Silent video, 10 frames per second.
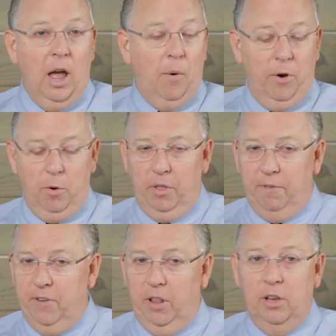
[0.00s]
I want to know where the
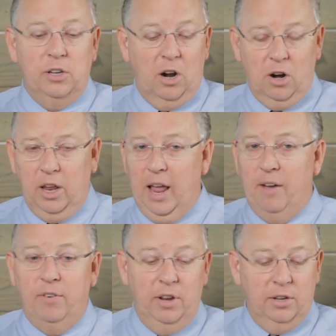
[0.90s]
fillings are,
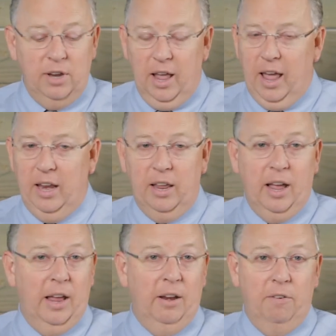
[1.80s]
cavities, any
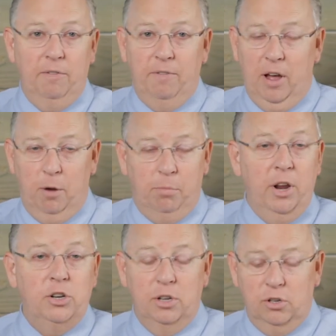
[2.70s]
kind of uh,
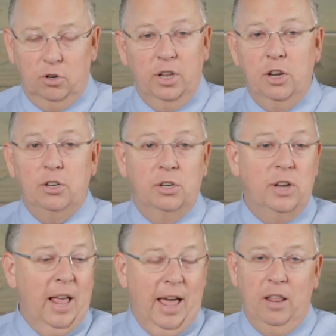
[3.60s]
abrasions or lesions,
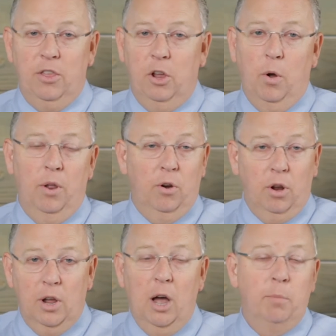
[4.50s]
anything going on with your
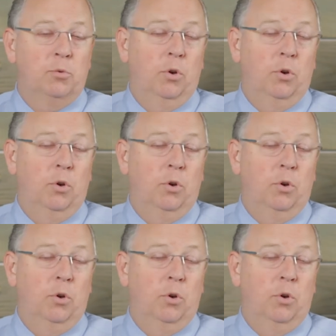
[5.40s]
gums.